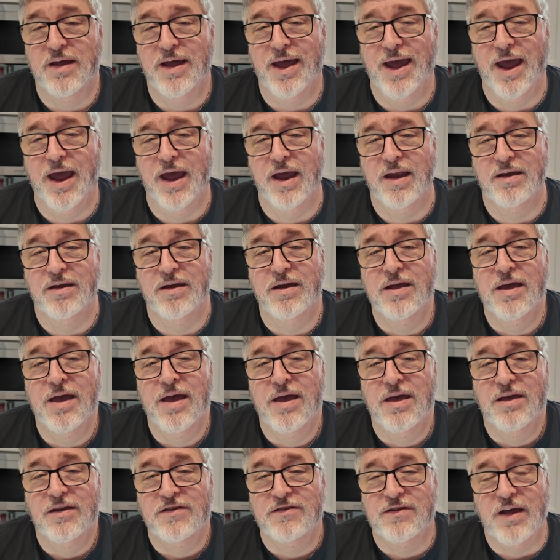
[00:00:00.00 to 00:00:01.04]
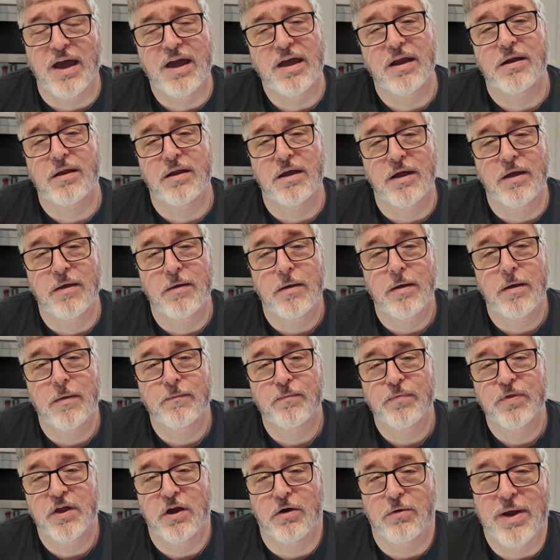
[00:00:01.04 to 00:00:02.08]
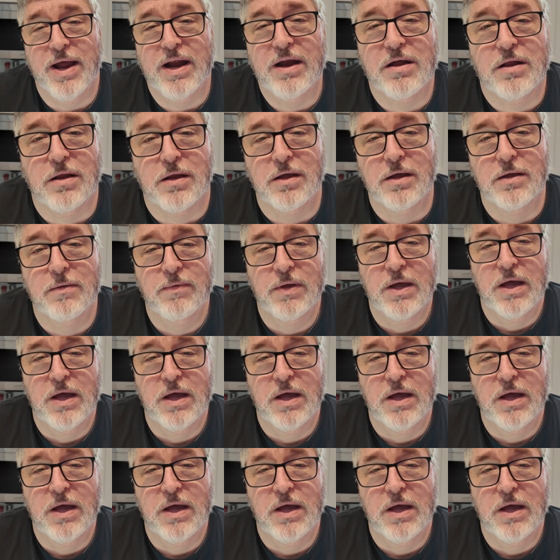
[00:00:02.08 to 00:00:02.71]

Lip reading: And secondly, theoretically,